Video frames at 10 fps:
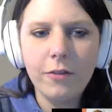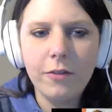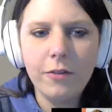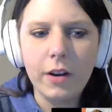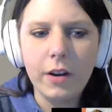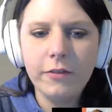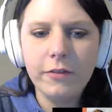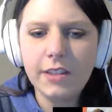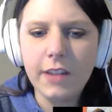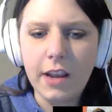quite a few
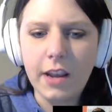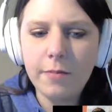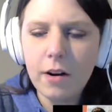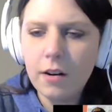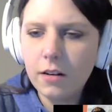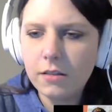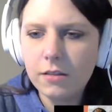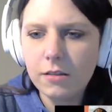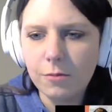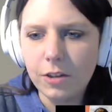state parks,
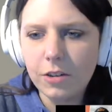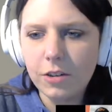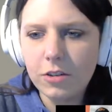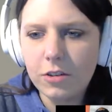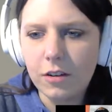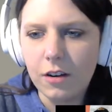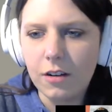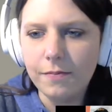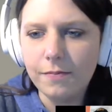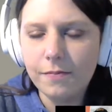which
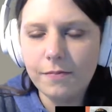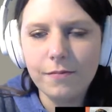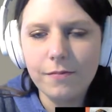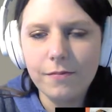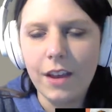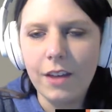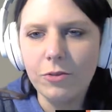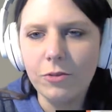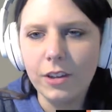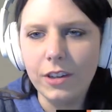they have a
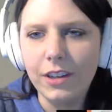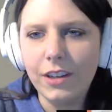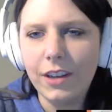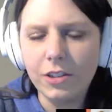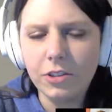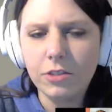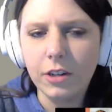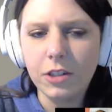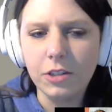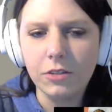really kind of
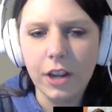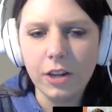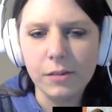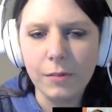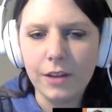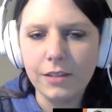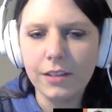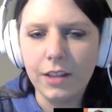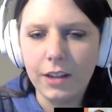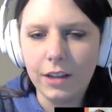strict geocaching policy,
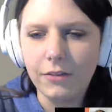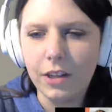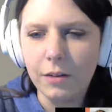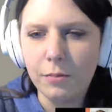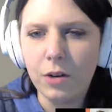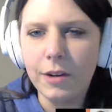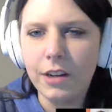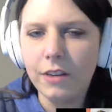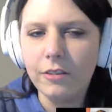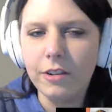like you have to get a permit and
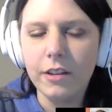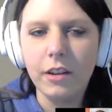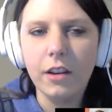everything.